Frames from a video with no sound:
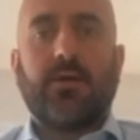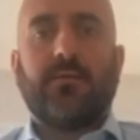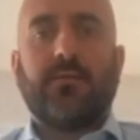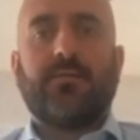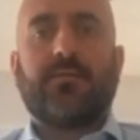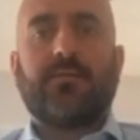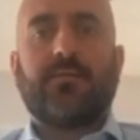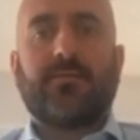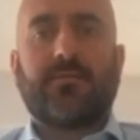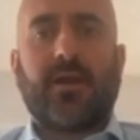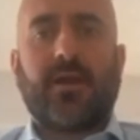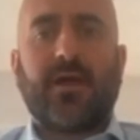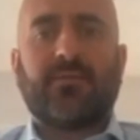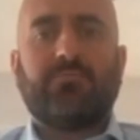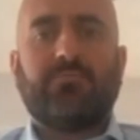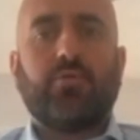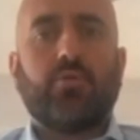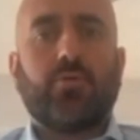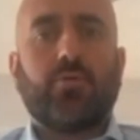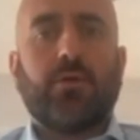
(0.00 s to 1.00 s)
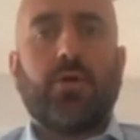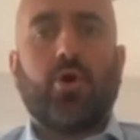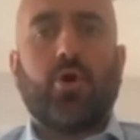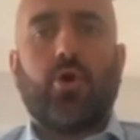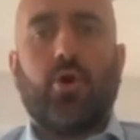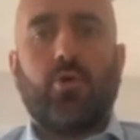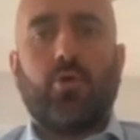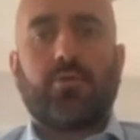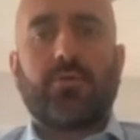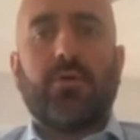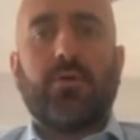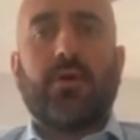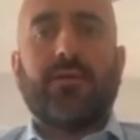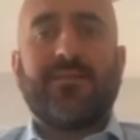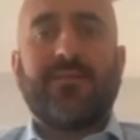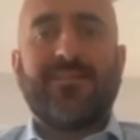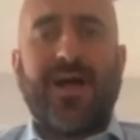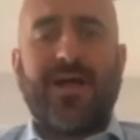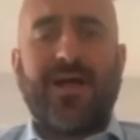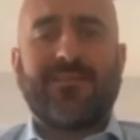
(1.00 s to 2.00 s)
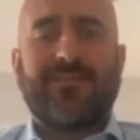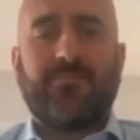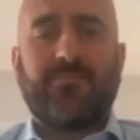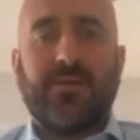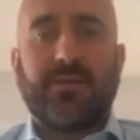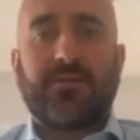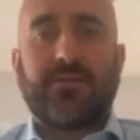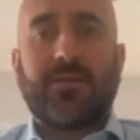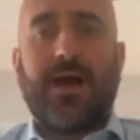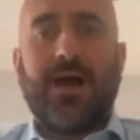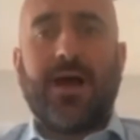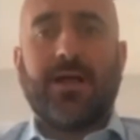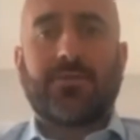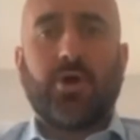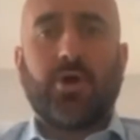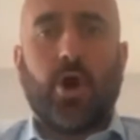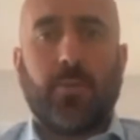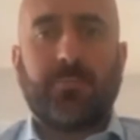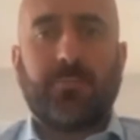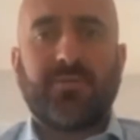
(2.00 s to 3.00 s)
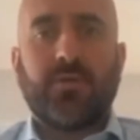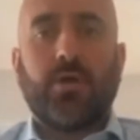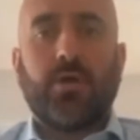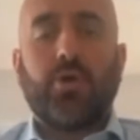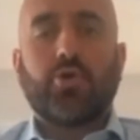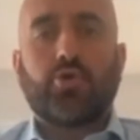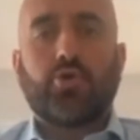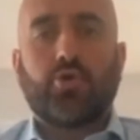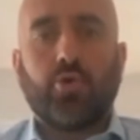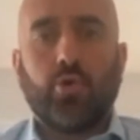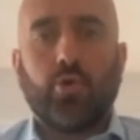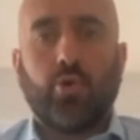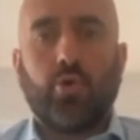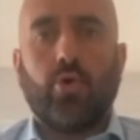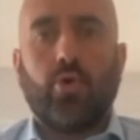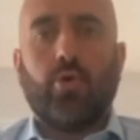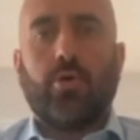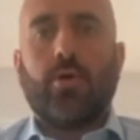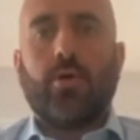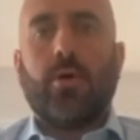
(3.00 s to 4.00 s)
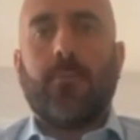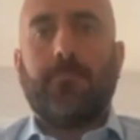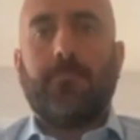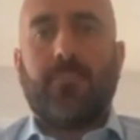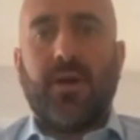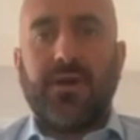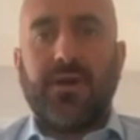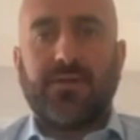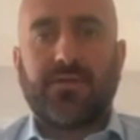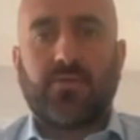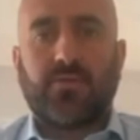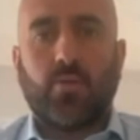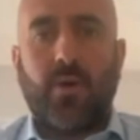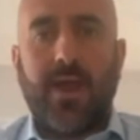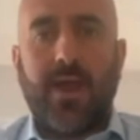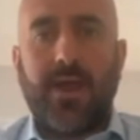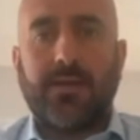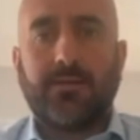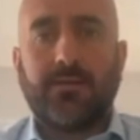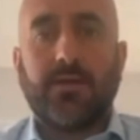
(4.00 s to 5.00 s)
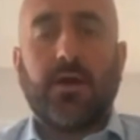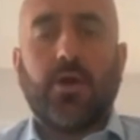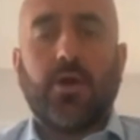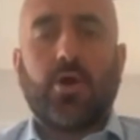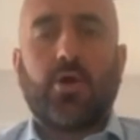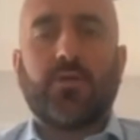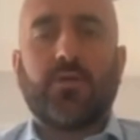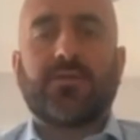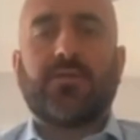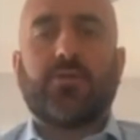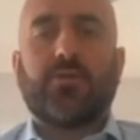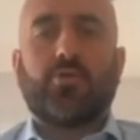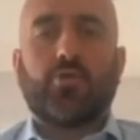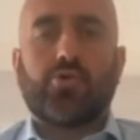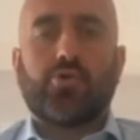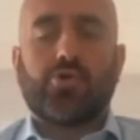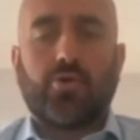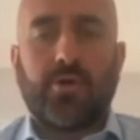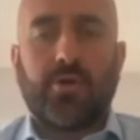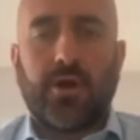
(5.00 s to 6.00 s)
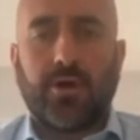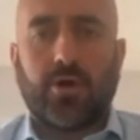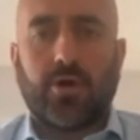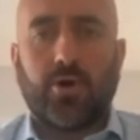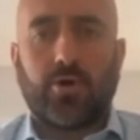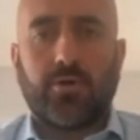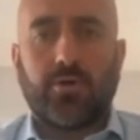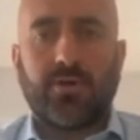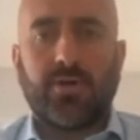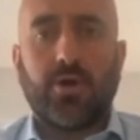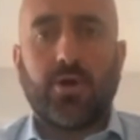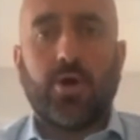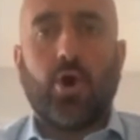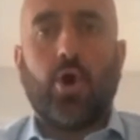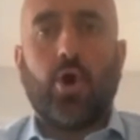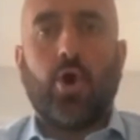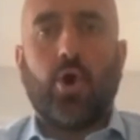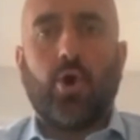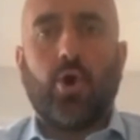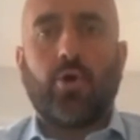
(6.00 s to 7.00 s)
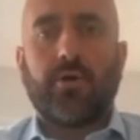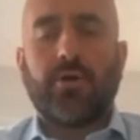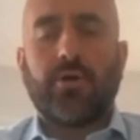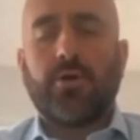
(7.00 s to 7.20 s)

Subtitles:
Strasbourg Court judgments adopt to persuade constitutional courts, or